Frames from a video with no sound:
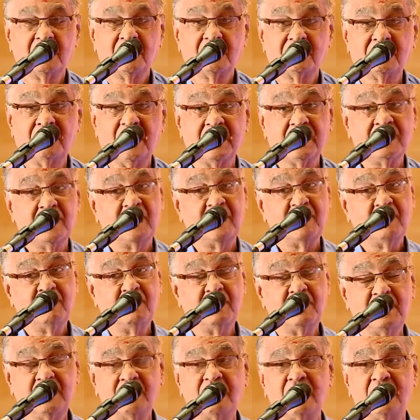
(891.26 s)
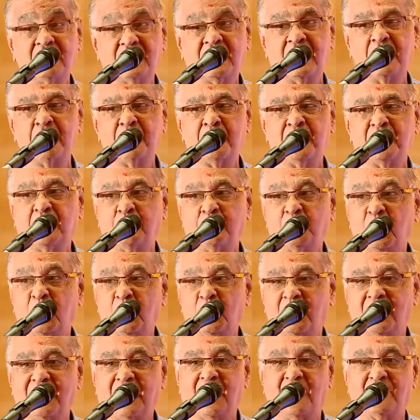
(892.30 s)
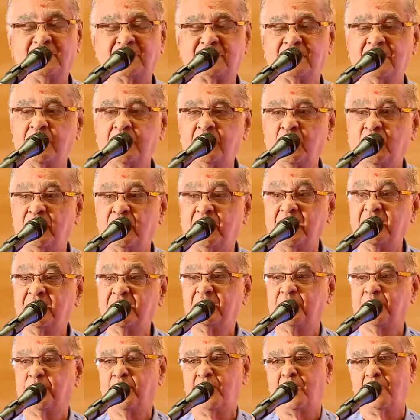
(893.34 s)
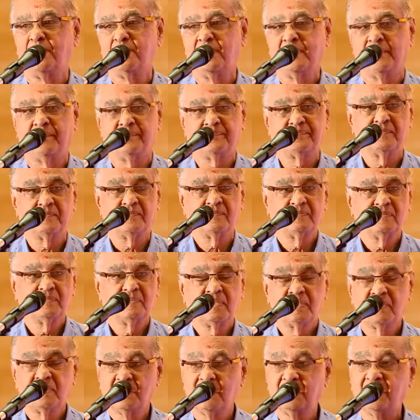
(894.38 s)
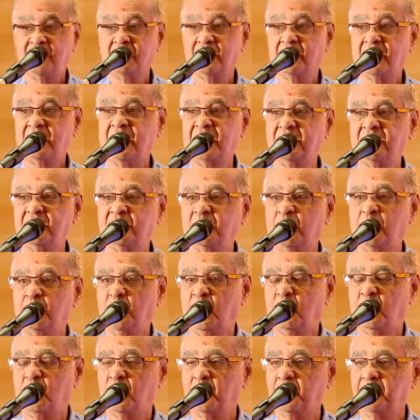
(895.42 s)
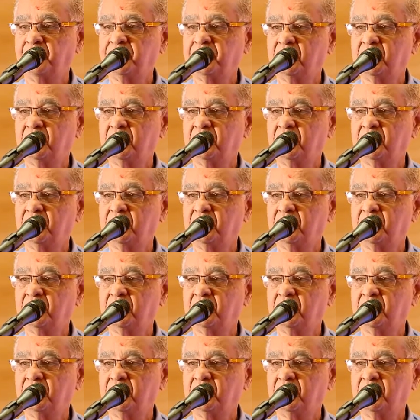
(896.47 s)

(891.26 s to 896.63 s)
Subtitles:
Then he will come on the board. I'll ask him to read the problem. He will write on the board.